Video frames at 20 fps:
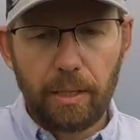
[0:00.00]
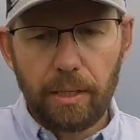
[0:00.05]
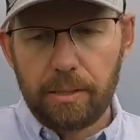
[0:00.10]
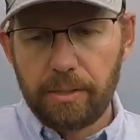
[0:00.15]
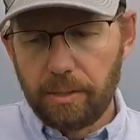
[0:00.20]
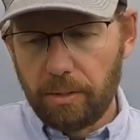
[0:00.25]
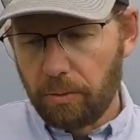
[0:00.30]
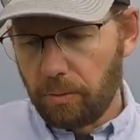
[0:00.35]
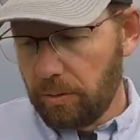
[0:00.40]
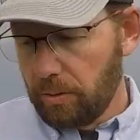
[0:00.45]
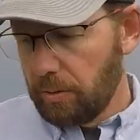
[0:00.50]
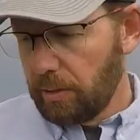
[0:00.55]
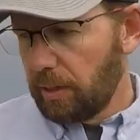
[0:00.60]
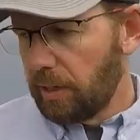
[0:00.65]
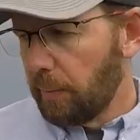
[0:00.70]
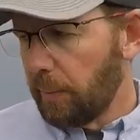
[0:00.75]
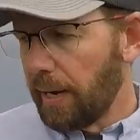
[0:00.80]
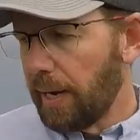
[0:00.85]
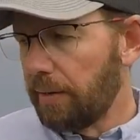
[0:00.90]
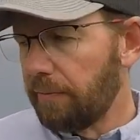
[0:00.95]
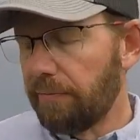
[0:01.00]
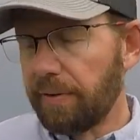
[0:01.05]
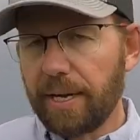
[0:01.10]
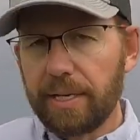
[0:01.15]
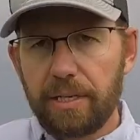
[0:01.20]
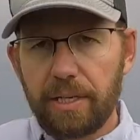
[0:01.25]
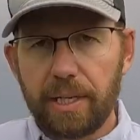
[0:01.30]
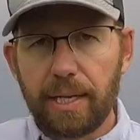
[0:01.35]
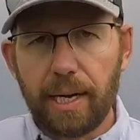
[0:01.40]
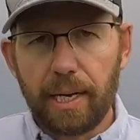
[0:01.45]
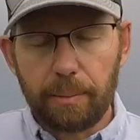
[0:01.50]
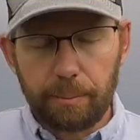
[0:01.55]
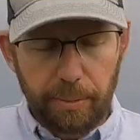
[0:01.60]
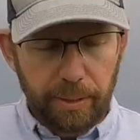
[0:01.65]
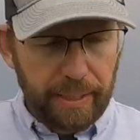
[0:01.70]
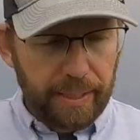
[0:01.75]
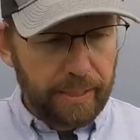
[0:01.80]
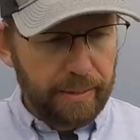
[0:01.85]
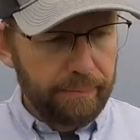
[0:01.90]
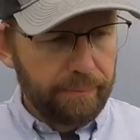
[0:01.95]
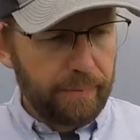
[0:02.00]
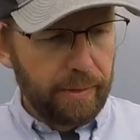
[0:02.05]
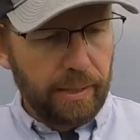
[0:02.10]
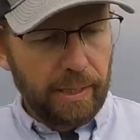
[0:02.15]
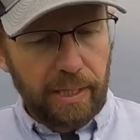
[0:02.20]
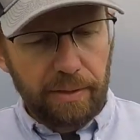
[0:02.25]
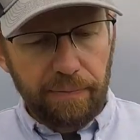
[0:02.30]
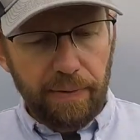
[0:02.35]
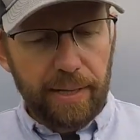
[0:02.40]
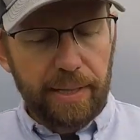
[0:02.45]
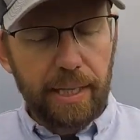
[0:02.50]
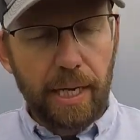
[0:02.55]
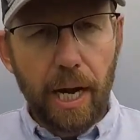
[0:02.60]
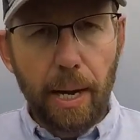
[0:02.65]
So go out and find you a cotton plant and find the